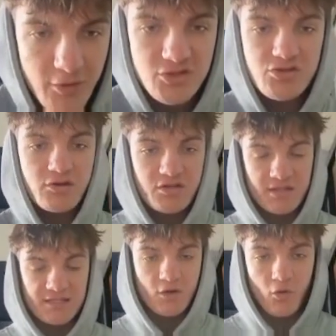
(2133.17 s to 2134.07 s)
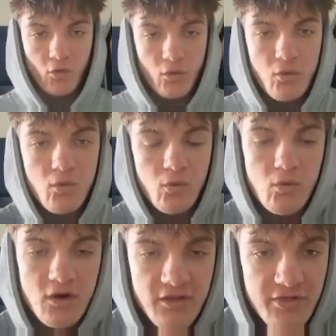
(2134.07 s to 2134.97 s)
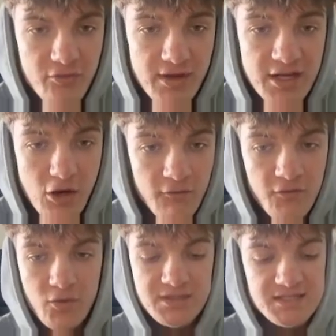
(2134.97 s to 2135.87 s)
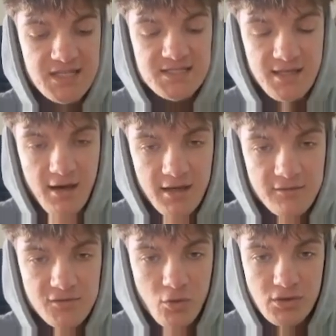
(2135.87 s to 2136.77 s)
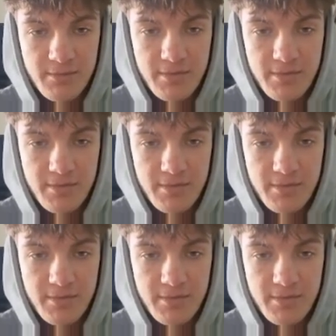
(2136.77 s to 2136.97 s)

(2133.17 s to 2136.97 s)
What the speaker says: broken structure. These are all of the three confluences that I have talked